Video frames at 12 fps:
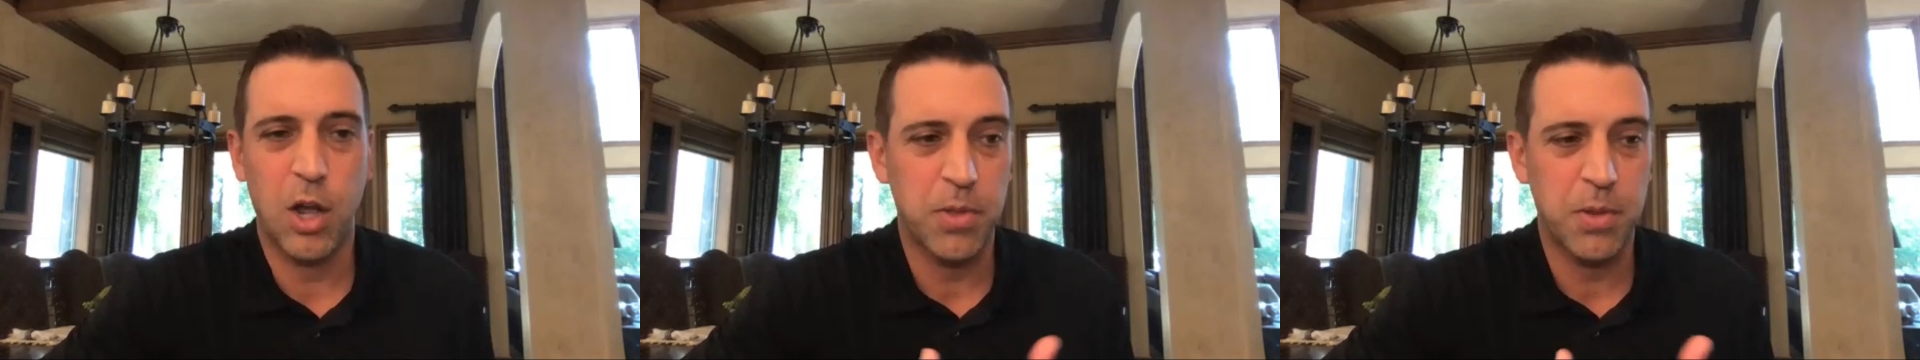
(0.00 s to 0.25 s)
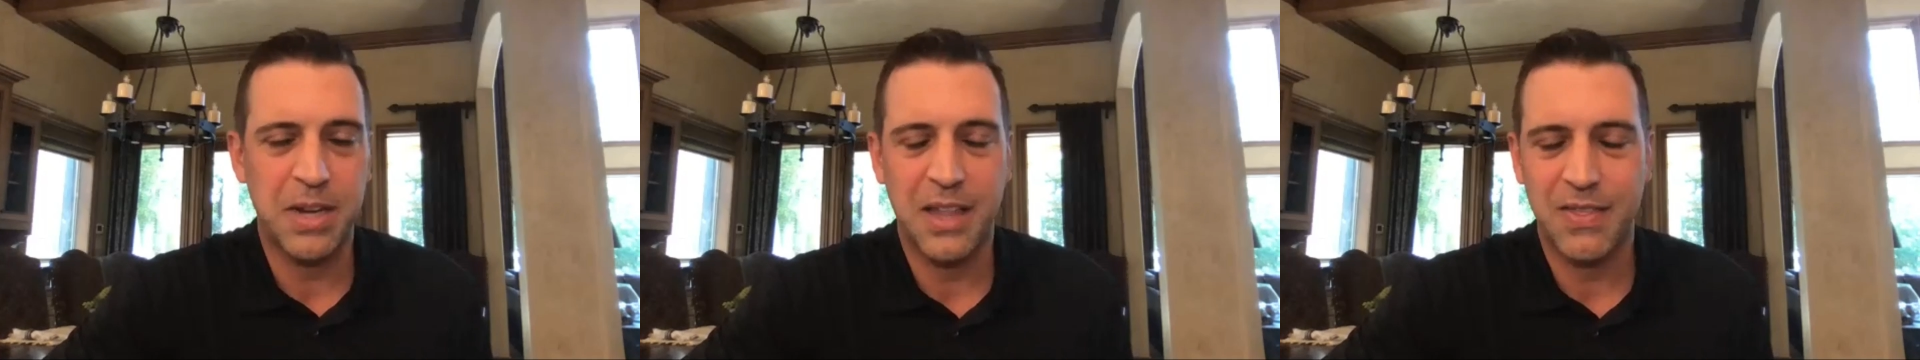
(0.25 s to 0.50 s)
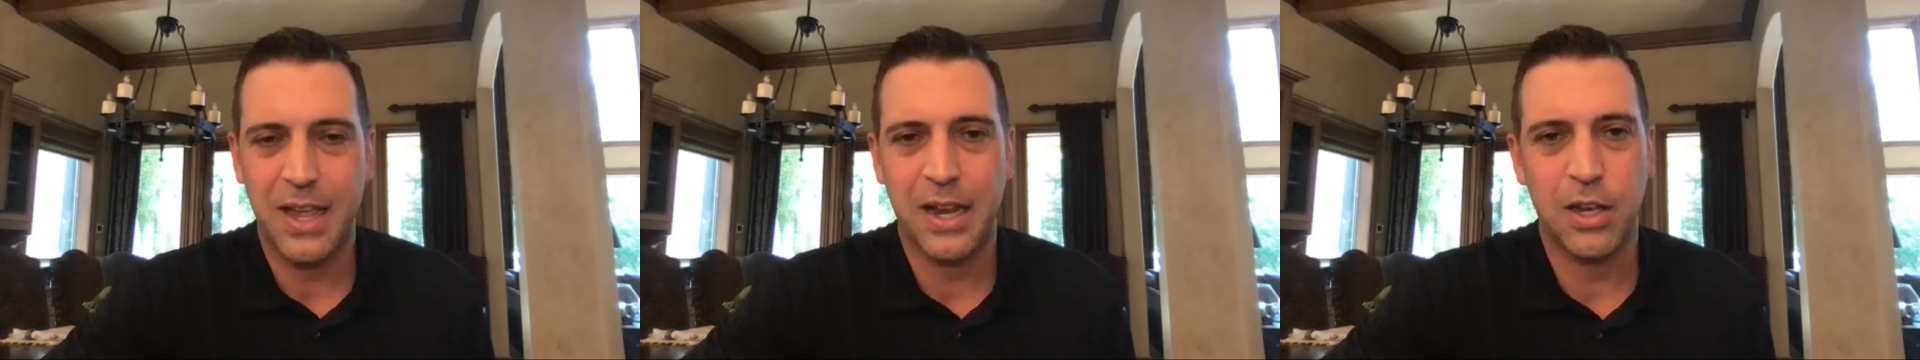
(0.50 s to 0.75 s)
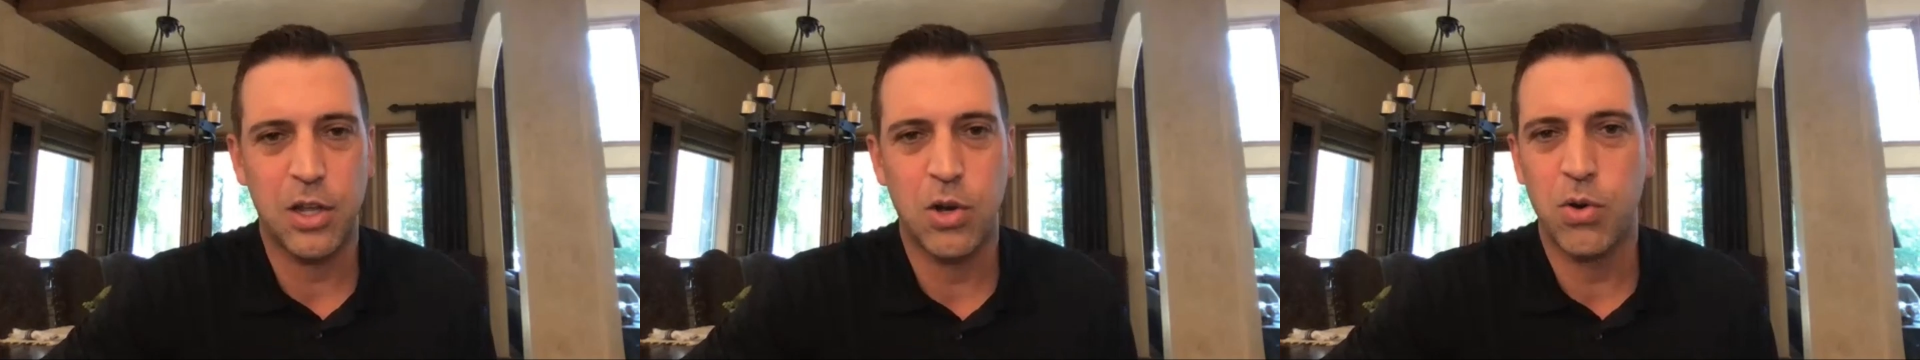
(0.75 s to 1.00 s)
help them get
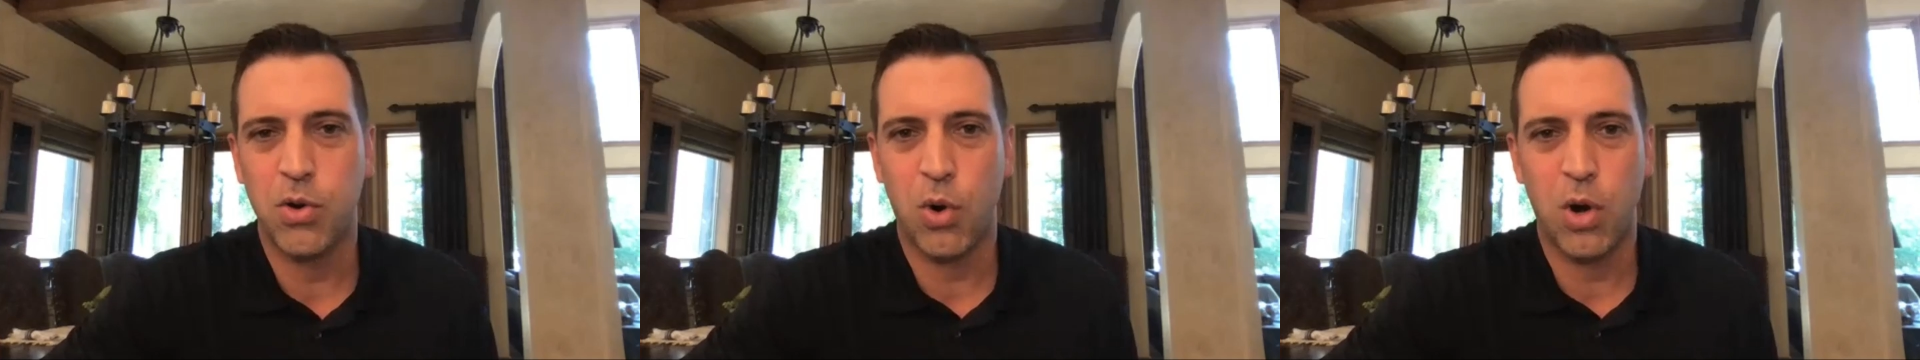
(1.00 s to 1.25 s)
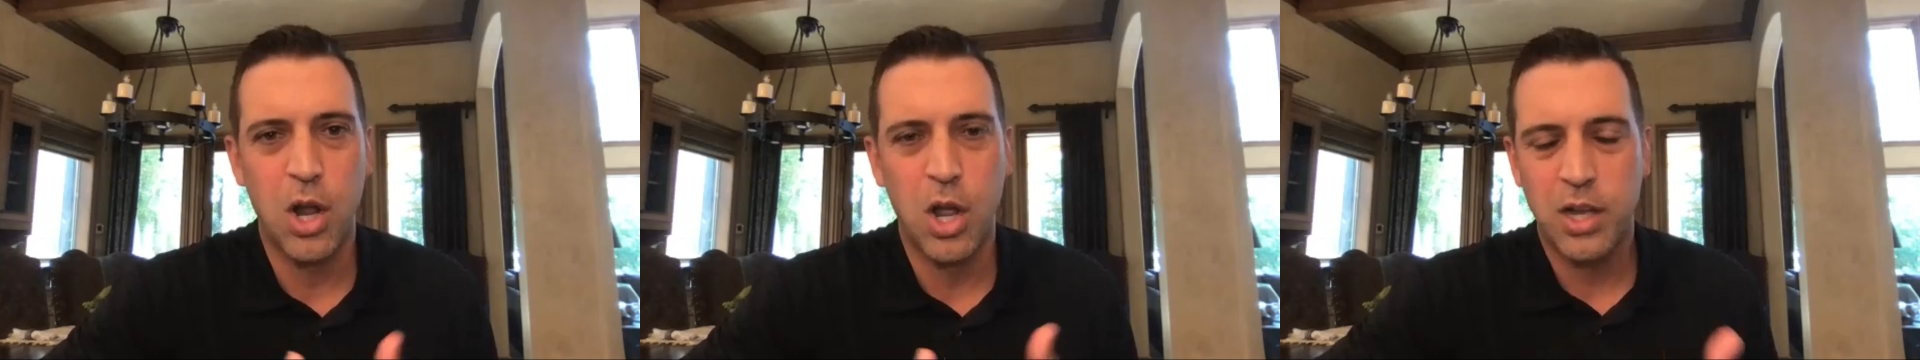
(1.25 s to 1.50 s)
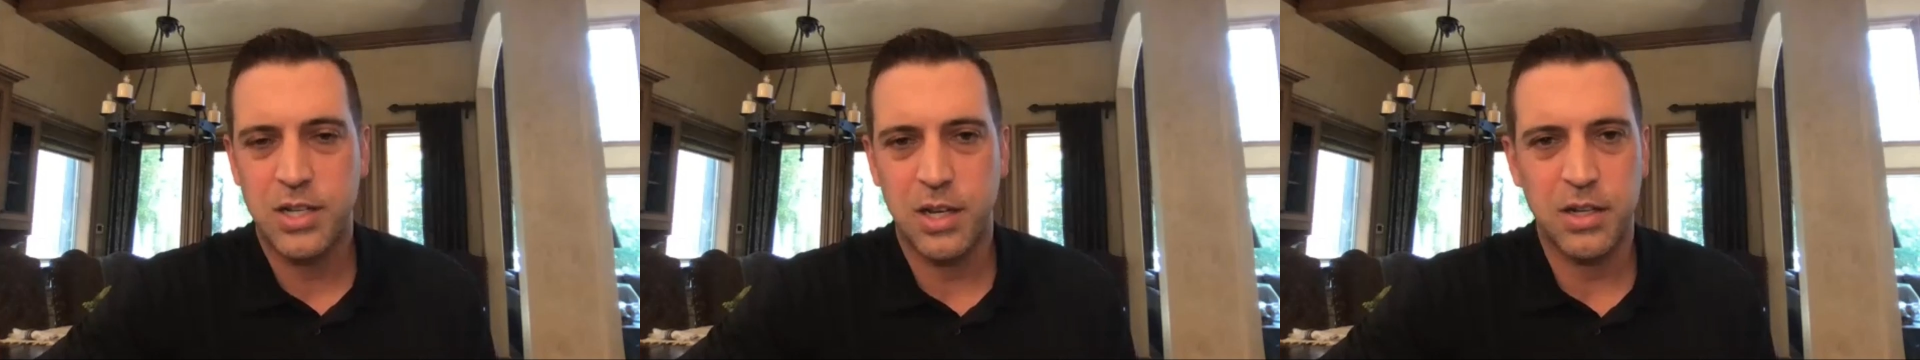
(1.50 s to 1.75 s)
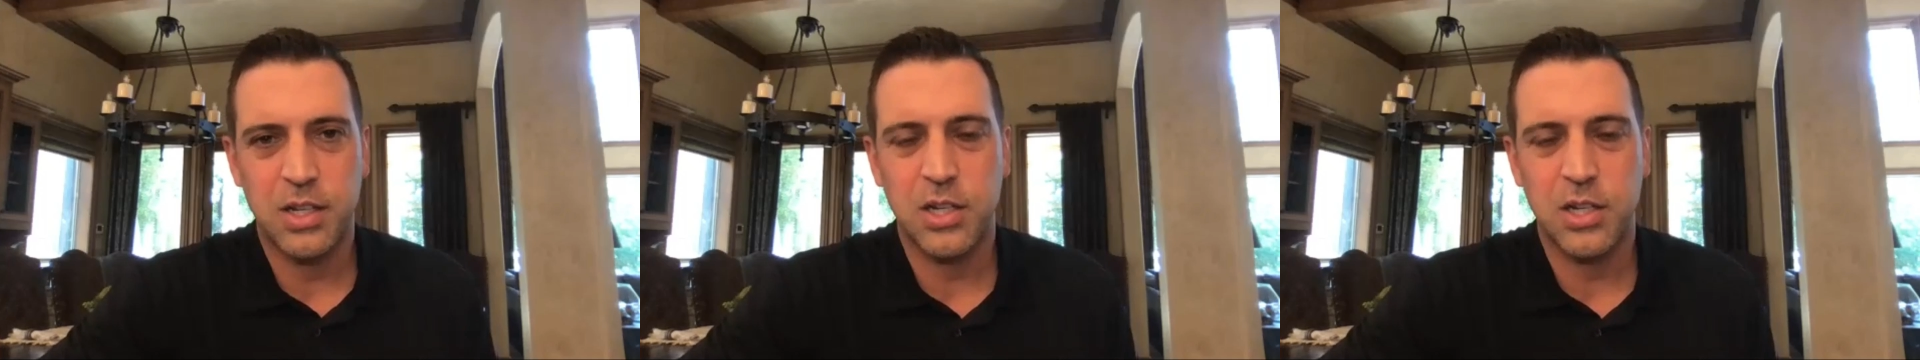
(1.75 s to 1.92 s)
that loan or to